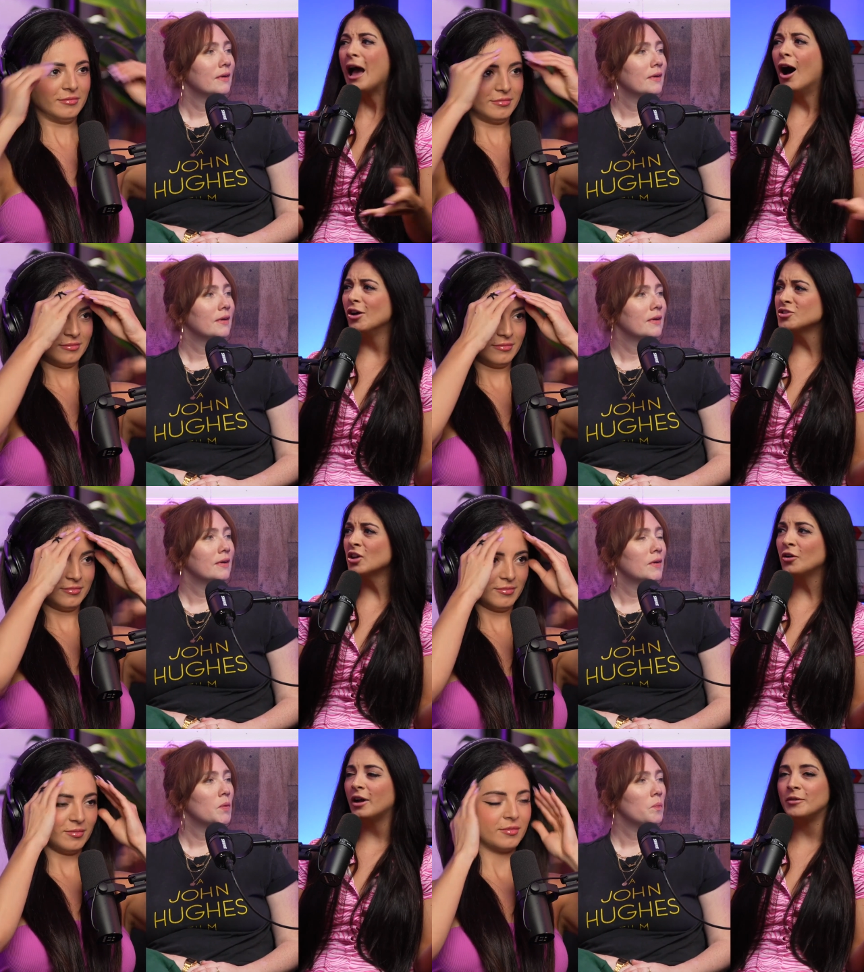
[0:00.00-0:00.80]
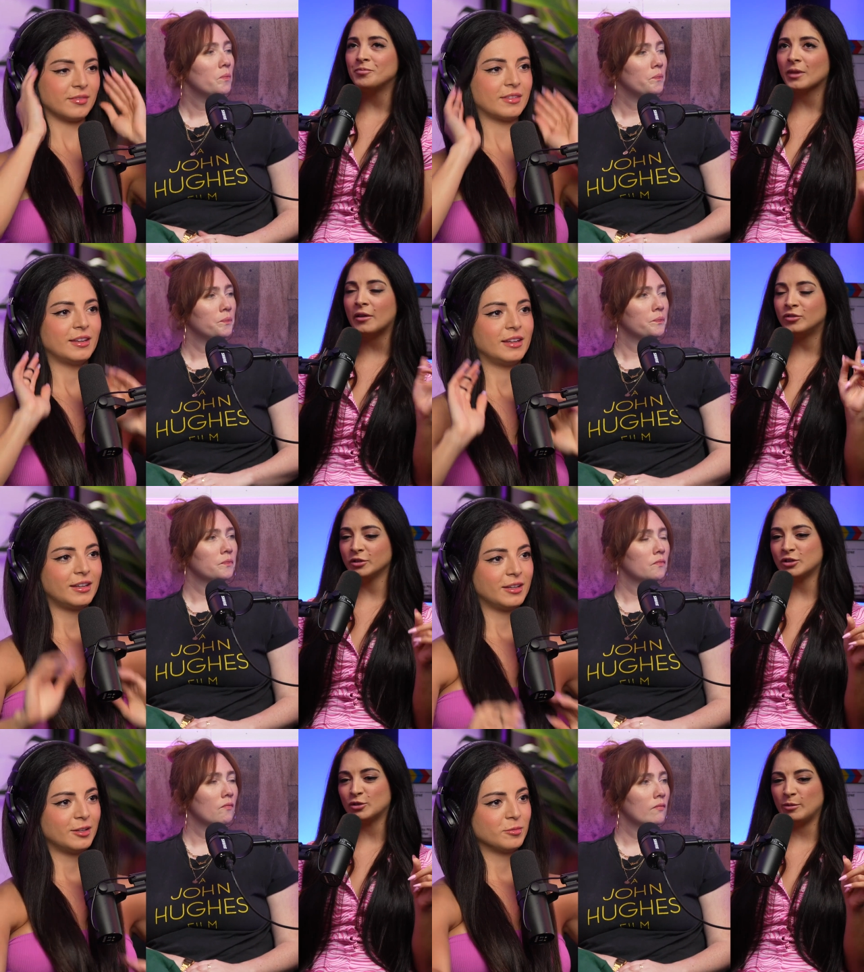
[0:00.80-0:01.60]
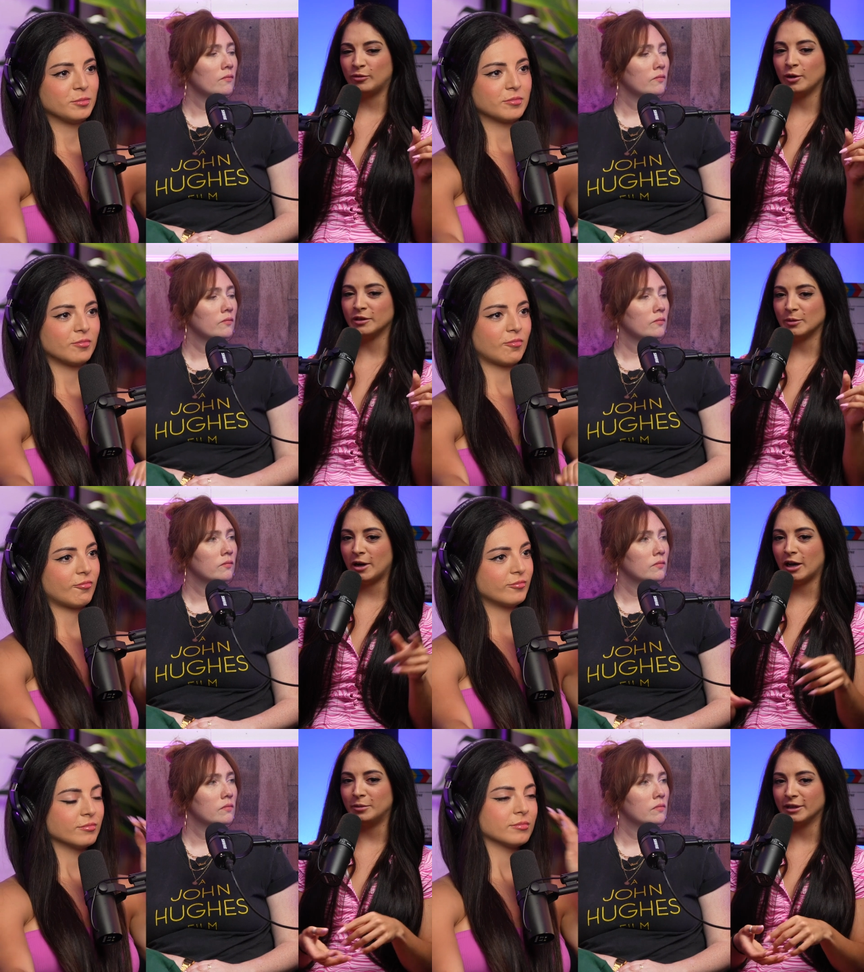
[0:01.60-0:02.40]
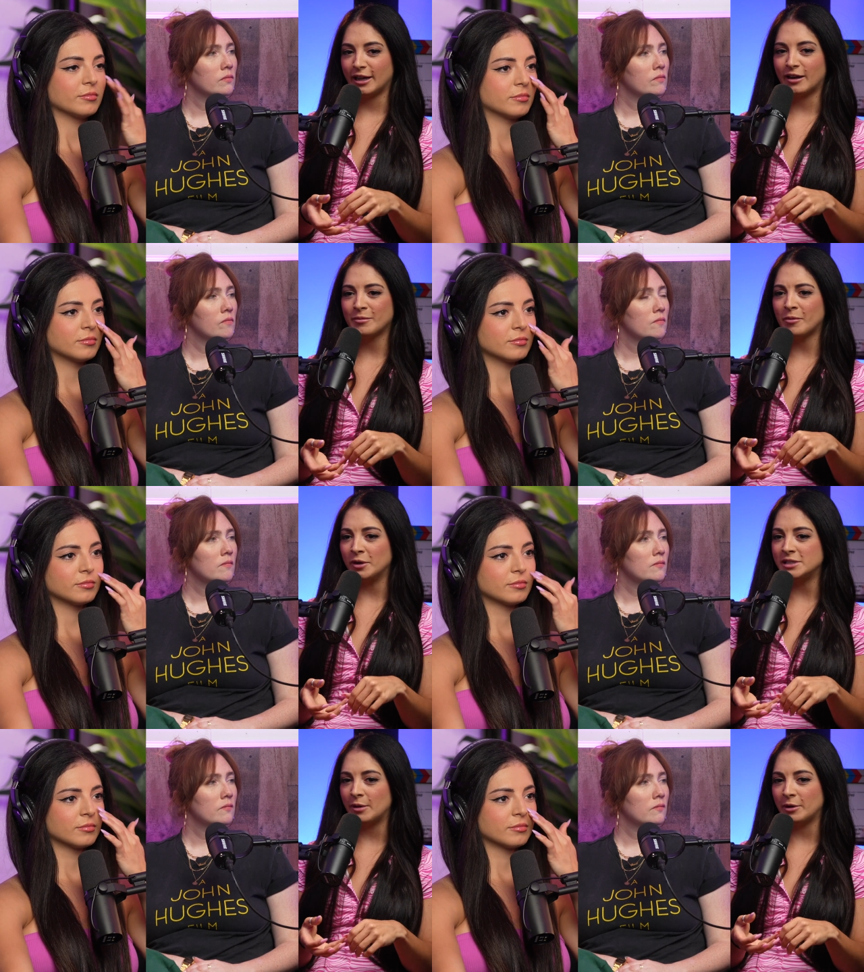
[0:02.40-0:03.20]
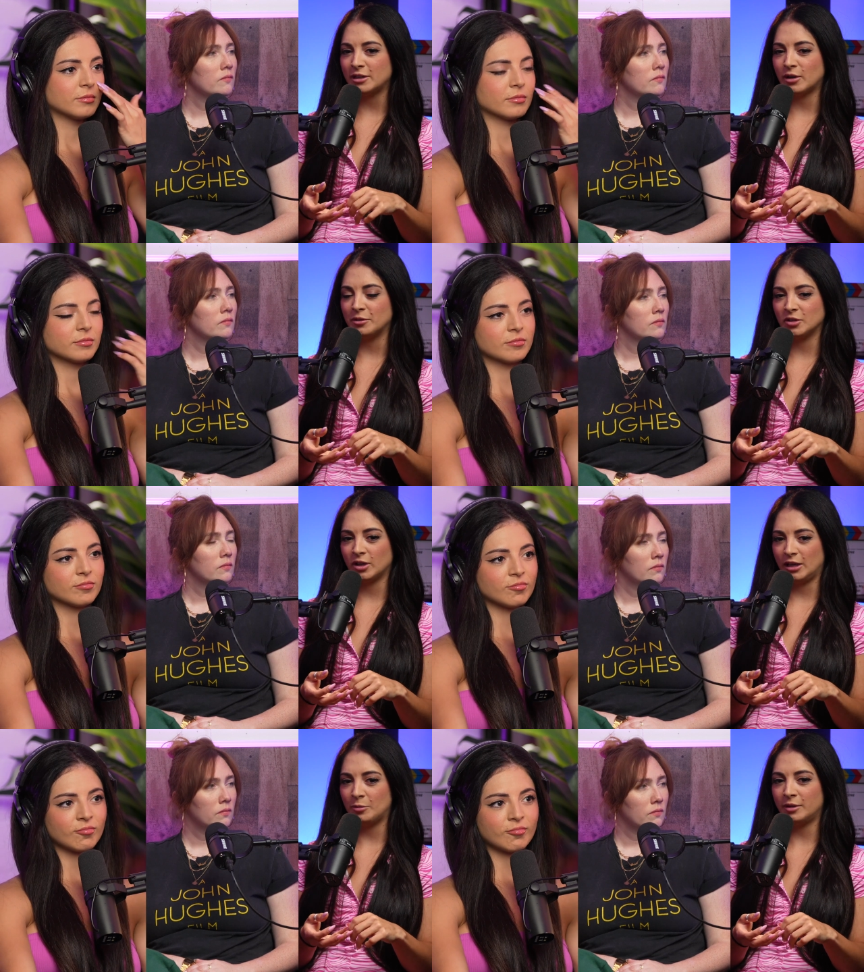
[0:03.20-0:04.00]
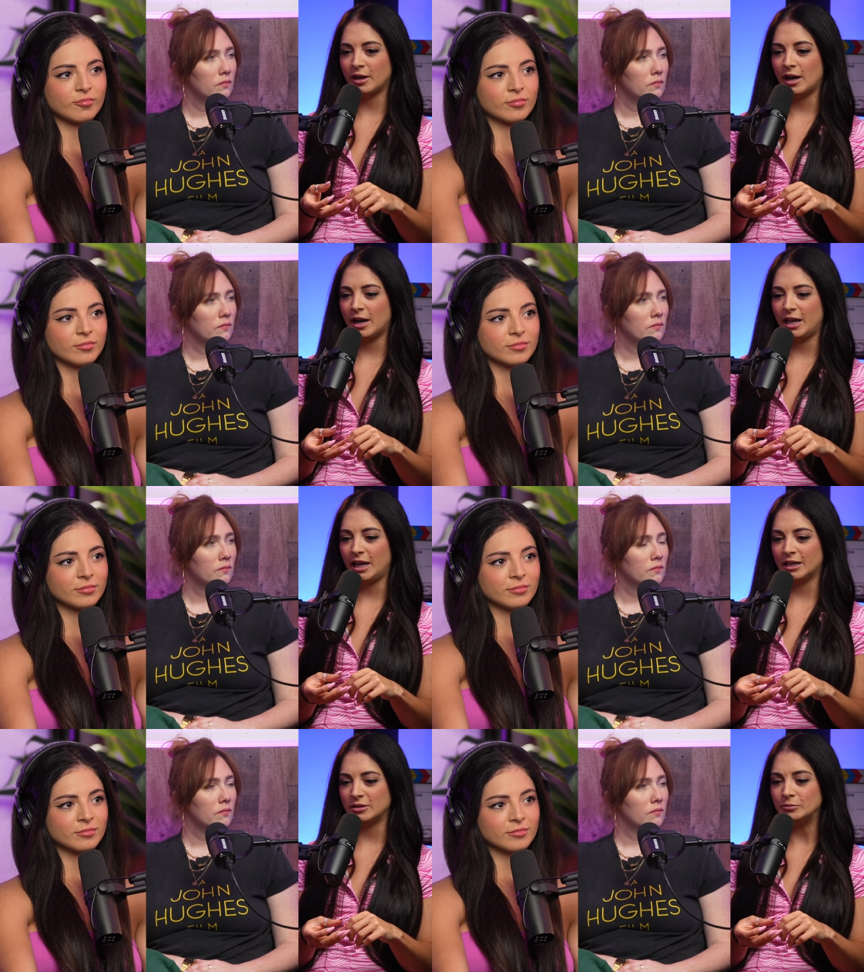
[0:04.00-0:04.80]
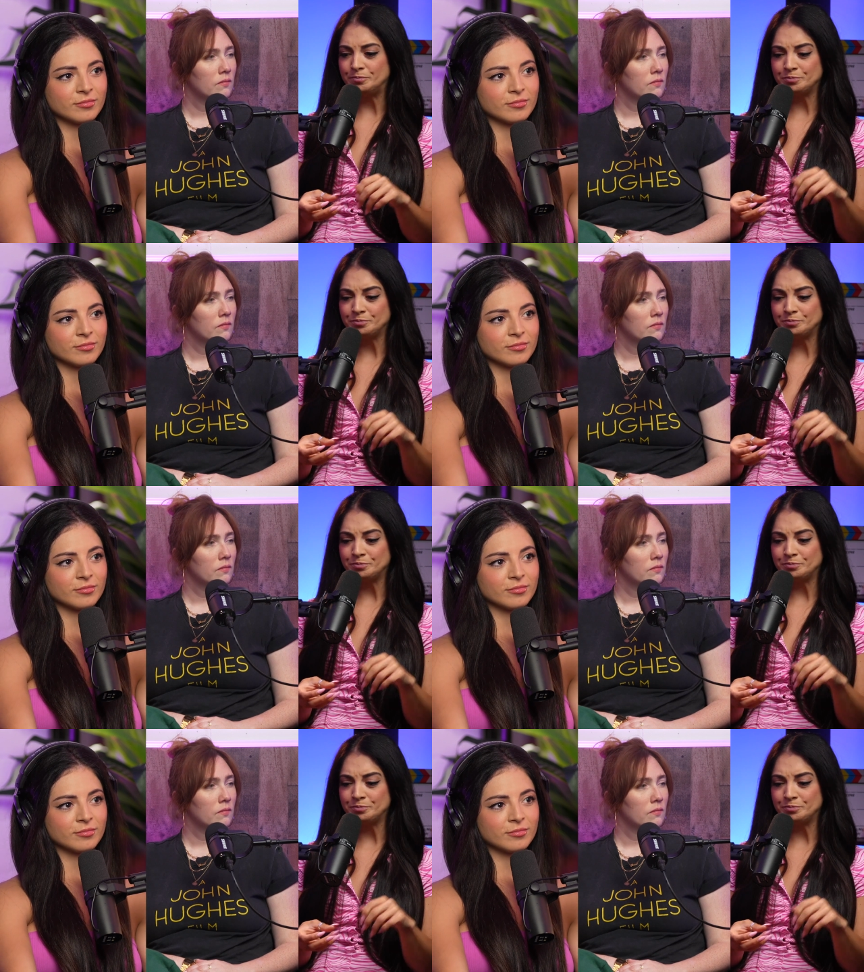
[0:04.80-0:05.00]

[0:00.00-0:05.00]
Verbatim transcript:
Speaker 1: Also, um, I've told this story before on the pod, but like I remember one time I, I was hooking up with a guy and